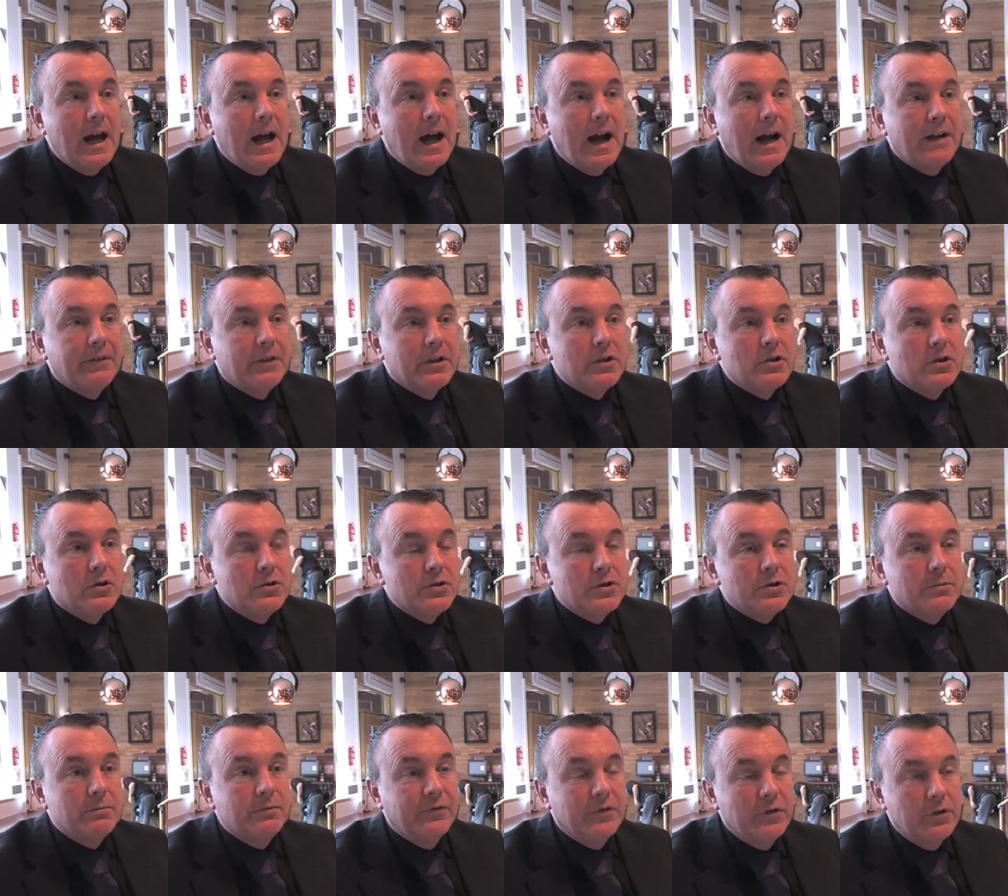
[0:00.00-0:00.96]
Having done
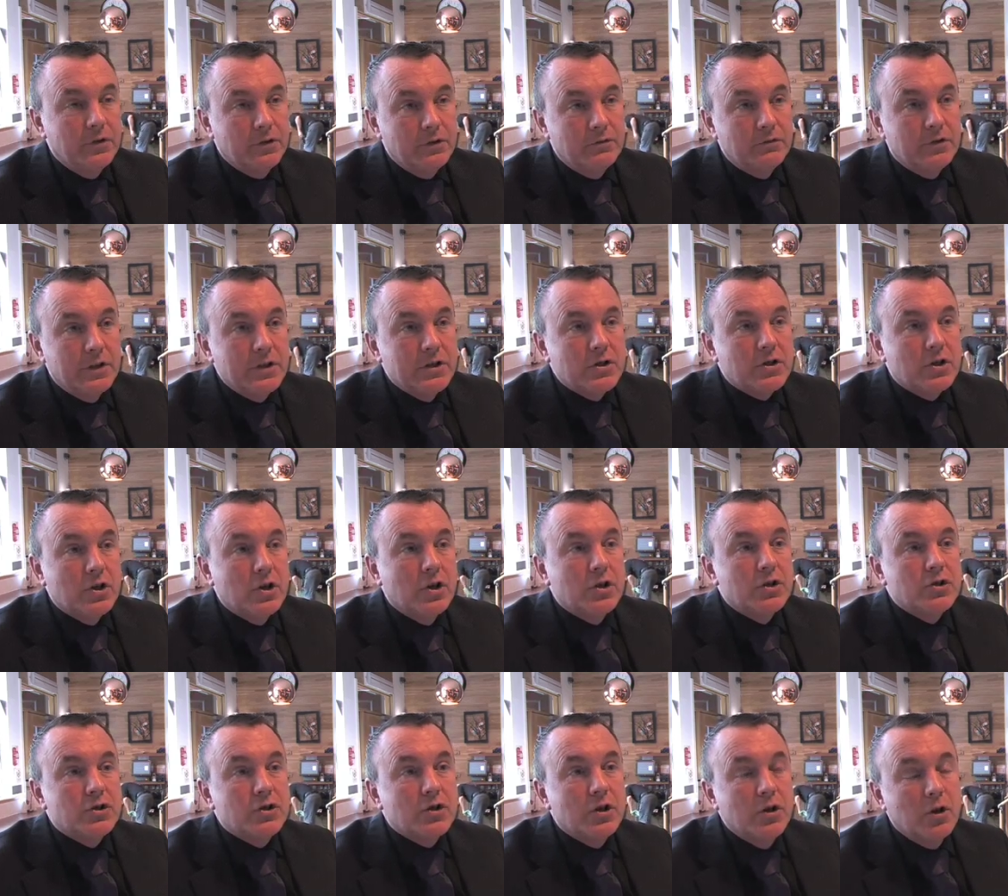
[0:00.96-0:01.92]
some further
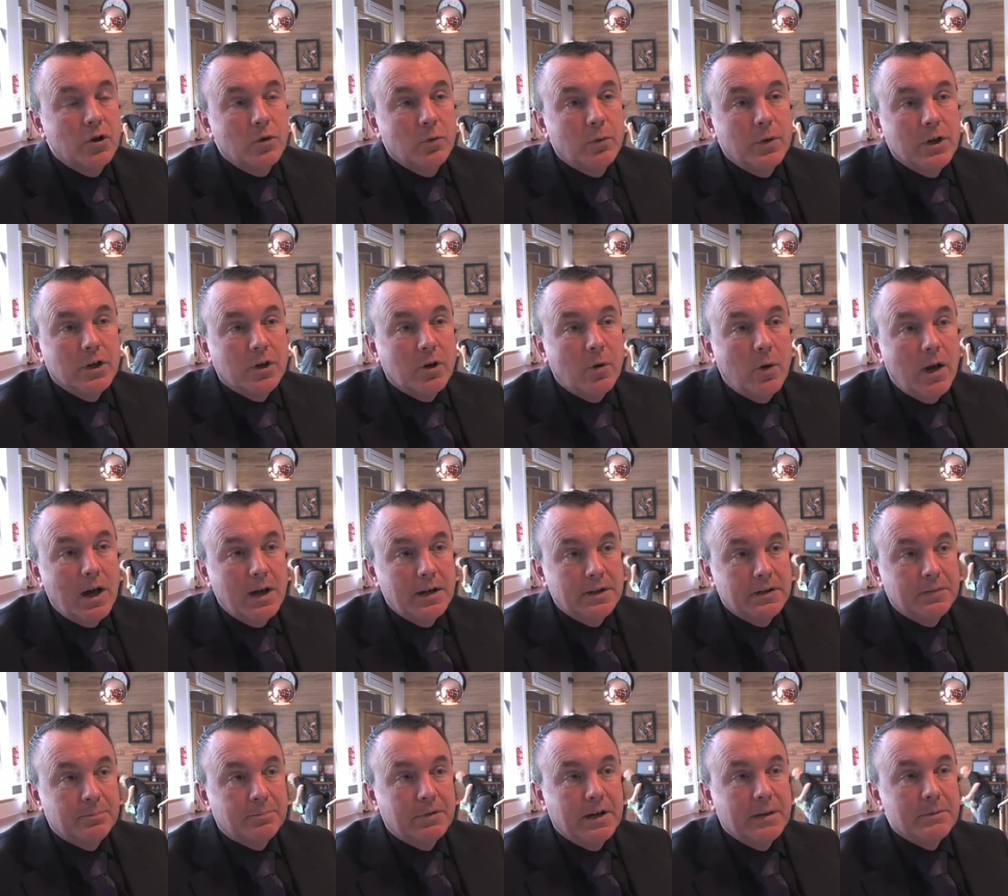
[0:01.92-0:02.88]
research, we acquired
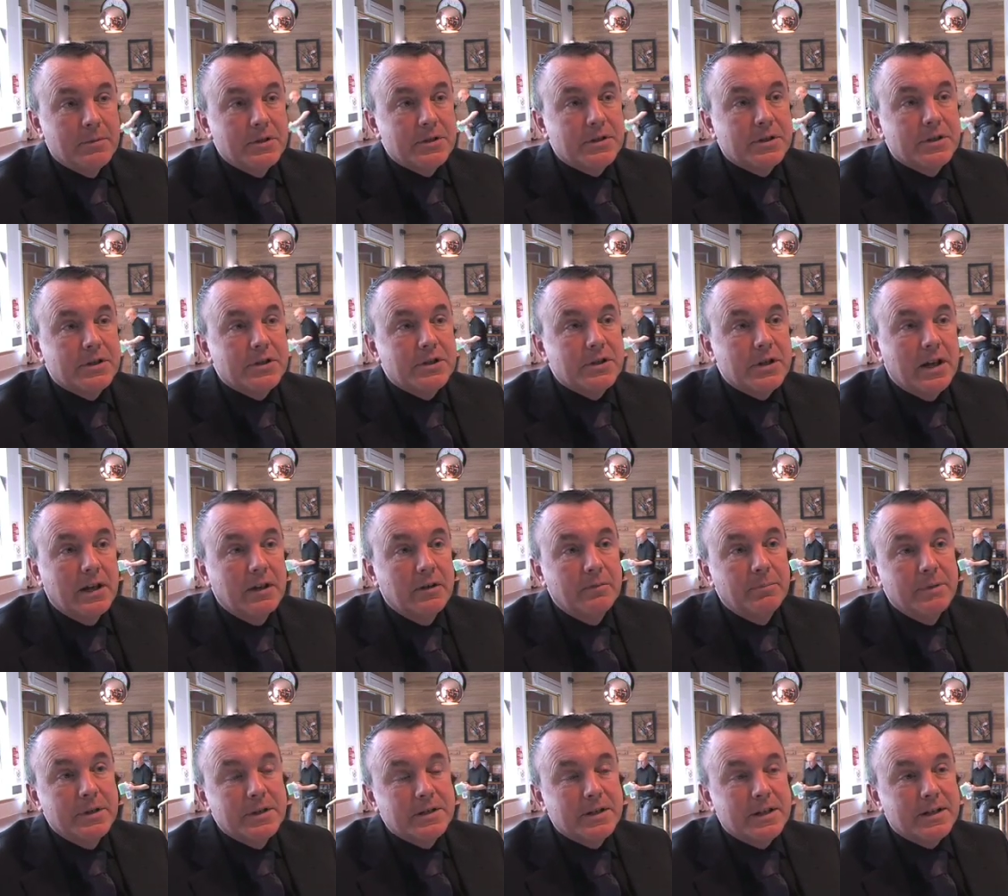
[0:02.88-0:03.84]
the premises and have
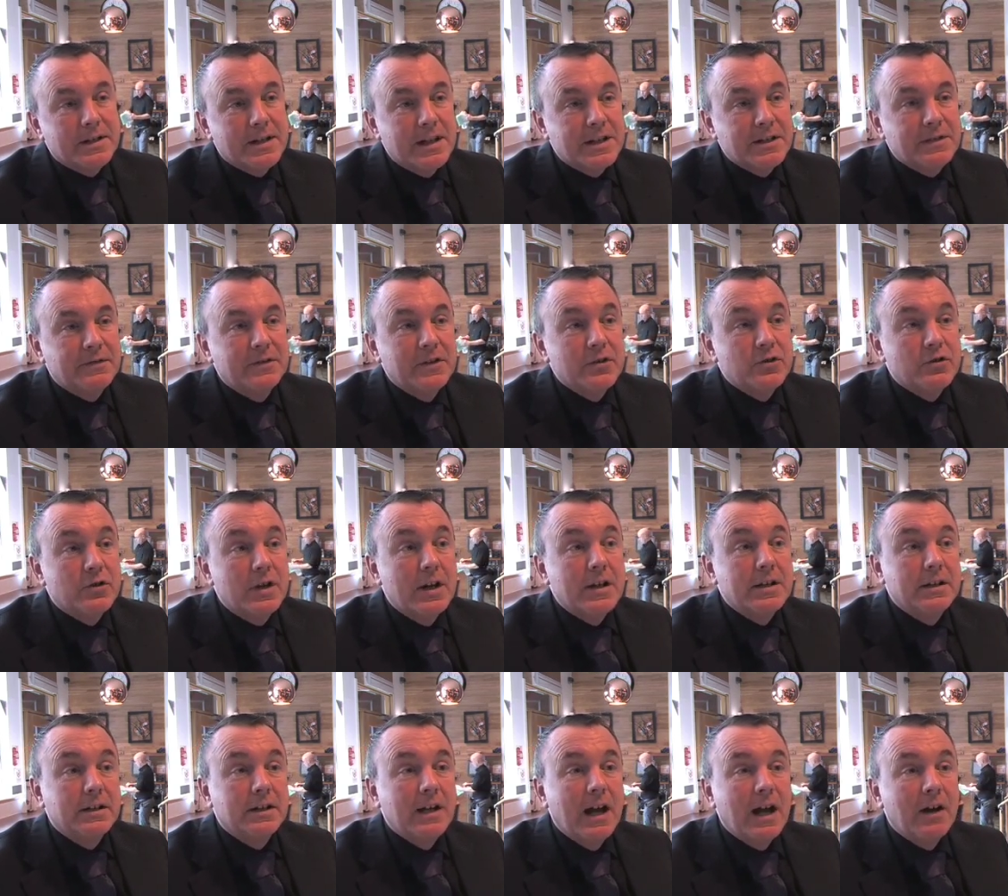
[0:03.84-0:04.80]
been successfully
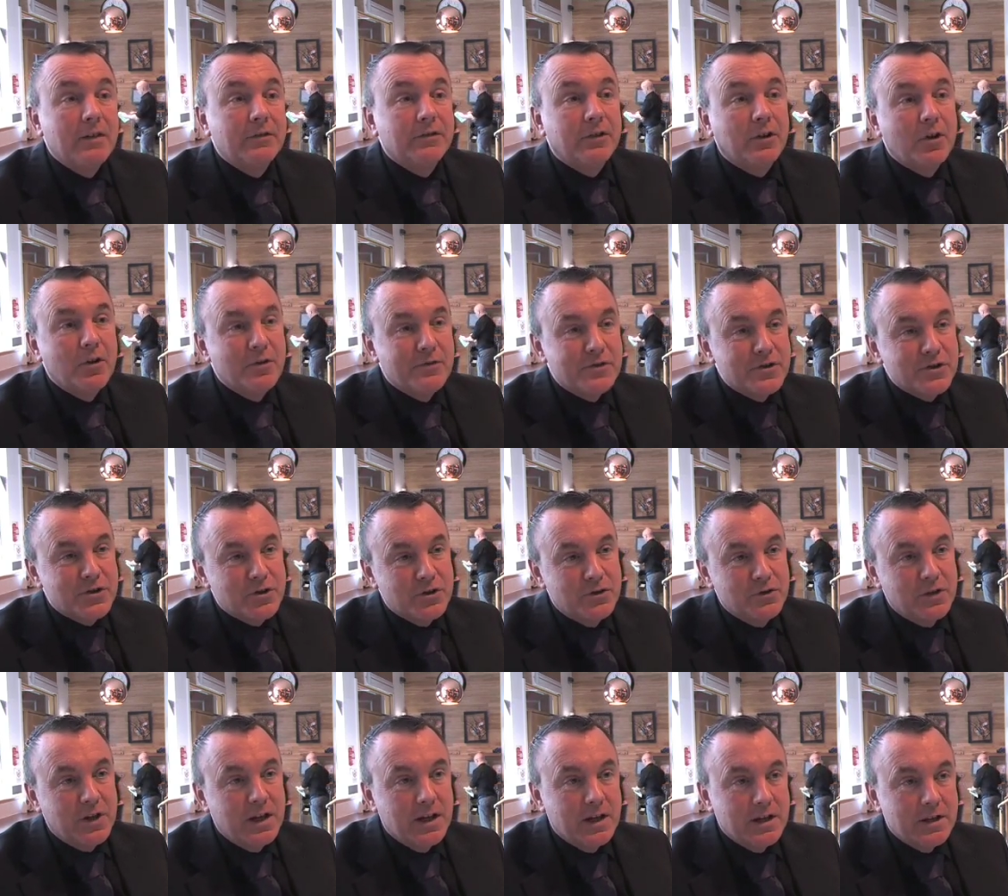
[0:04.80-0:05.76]
trading now for over two
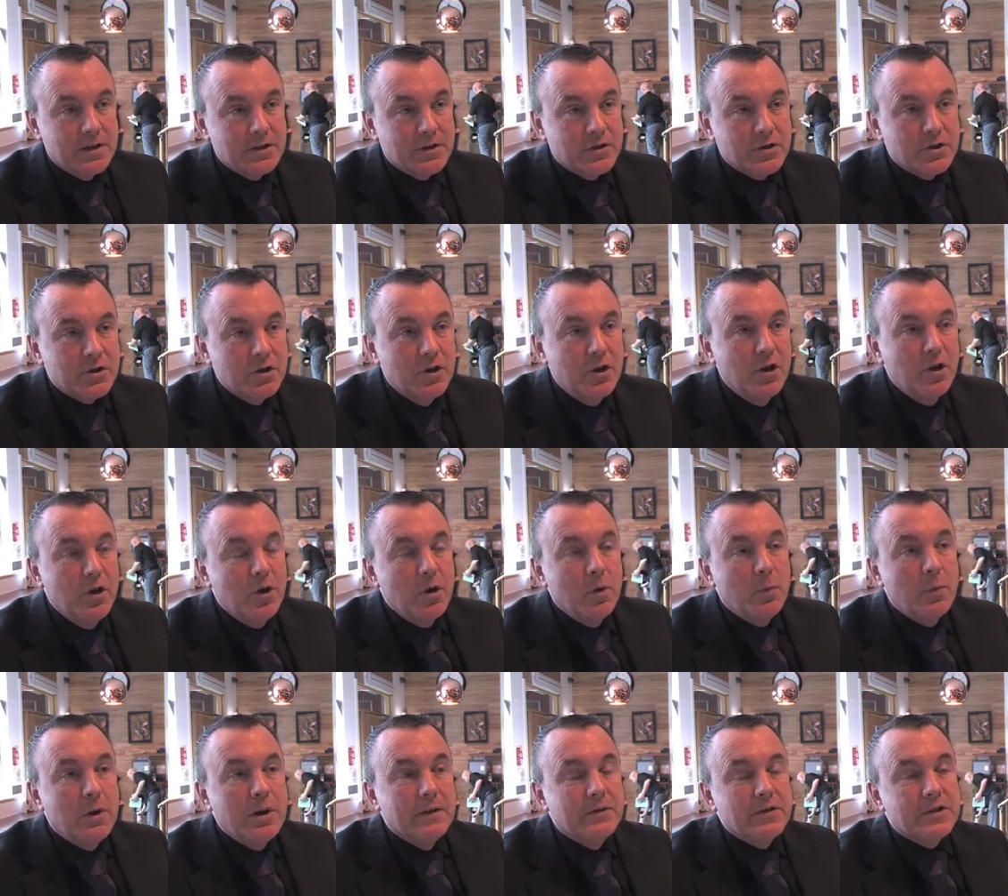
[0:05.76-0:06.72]
years.
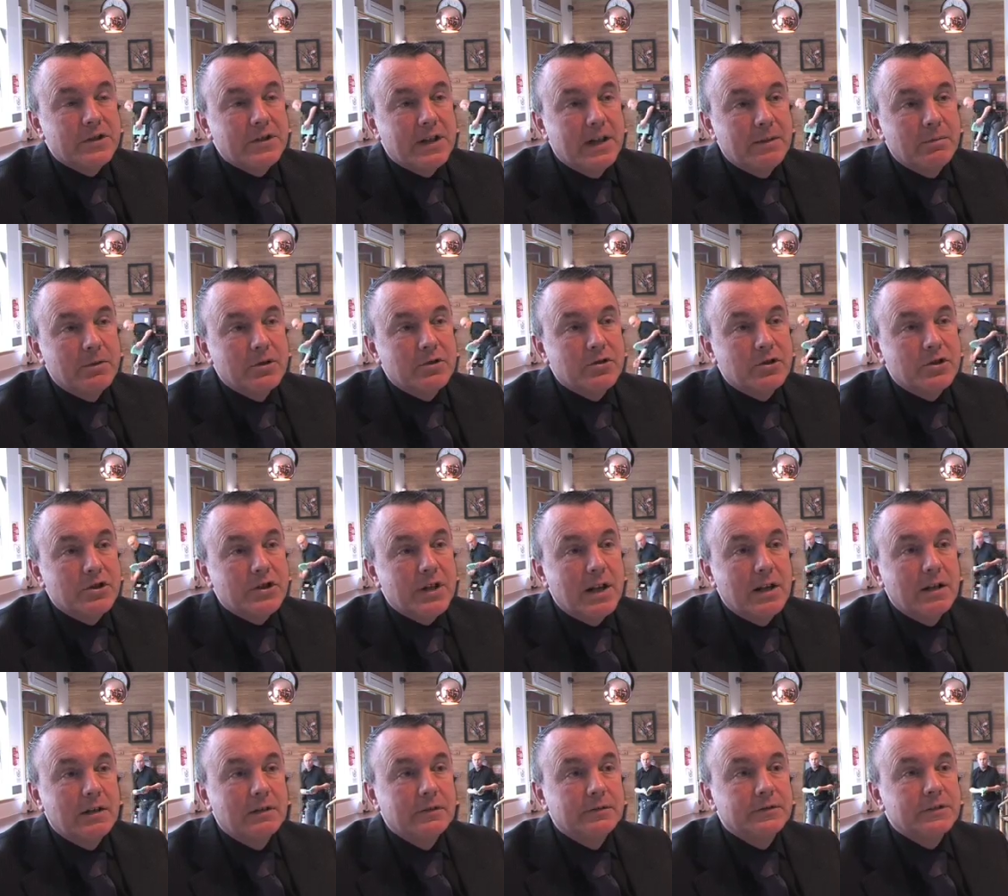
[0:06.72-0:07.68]
We have established
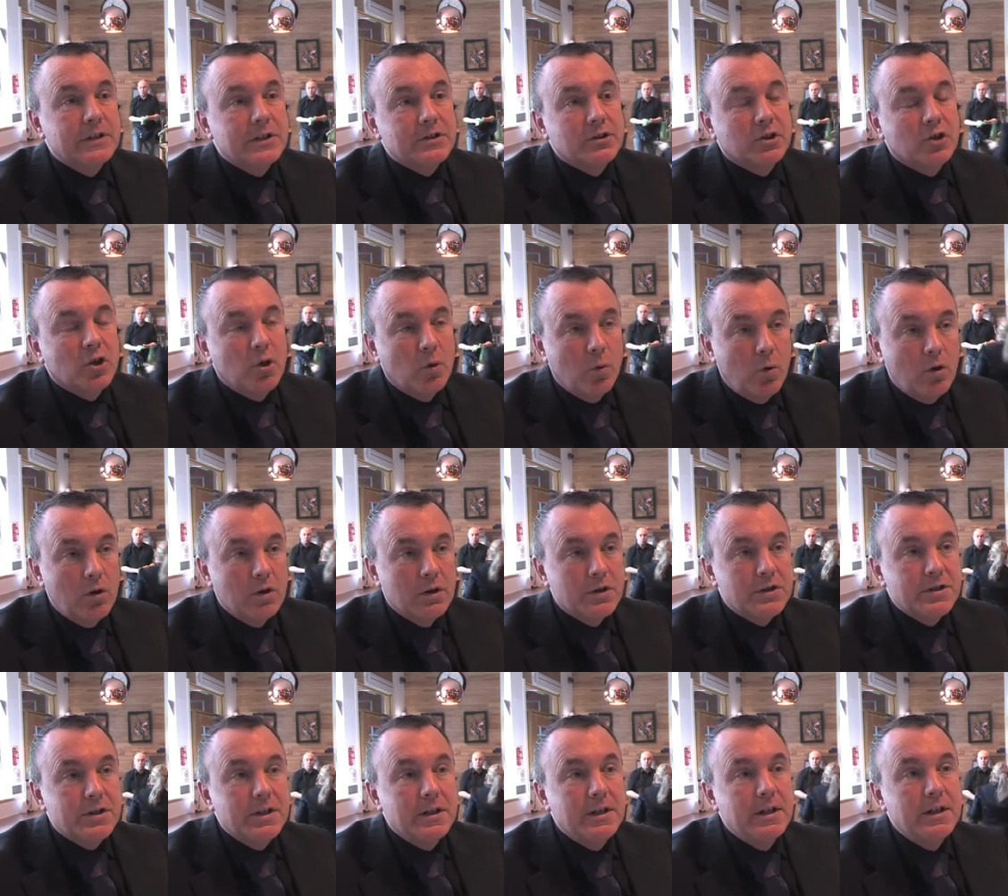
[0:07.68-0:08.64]
ourselves as a
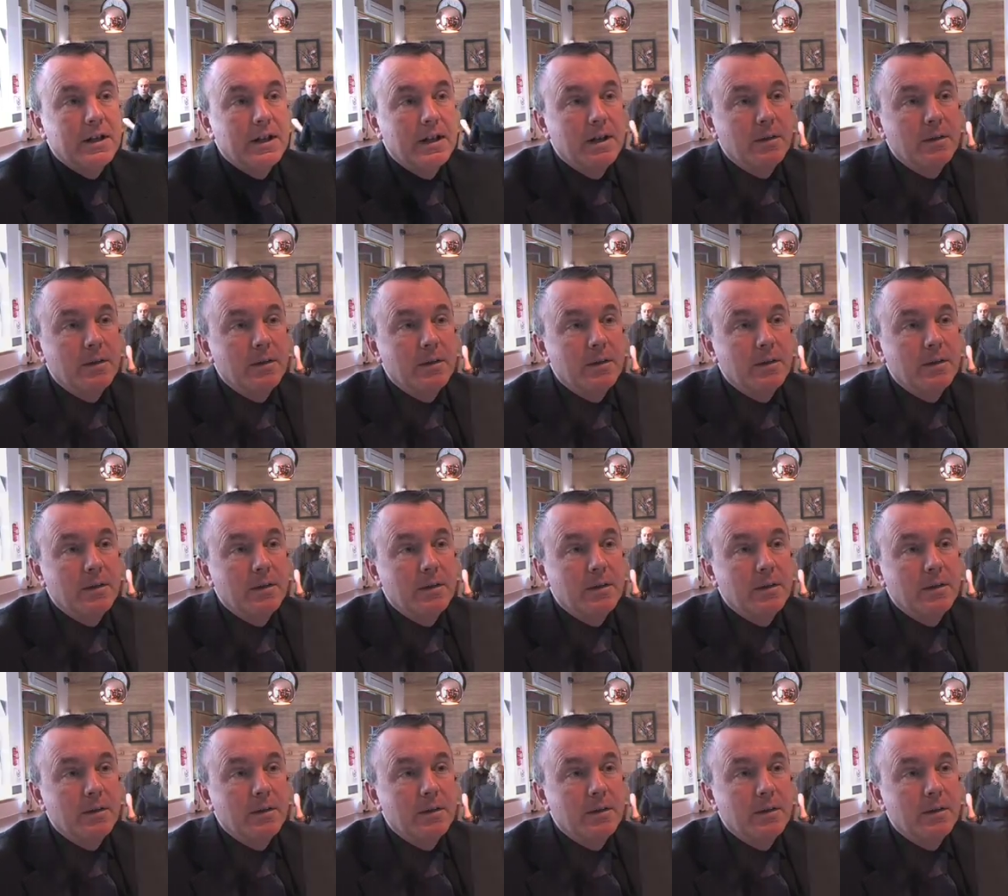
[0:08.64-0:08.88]
quality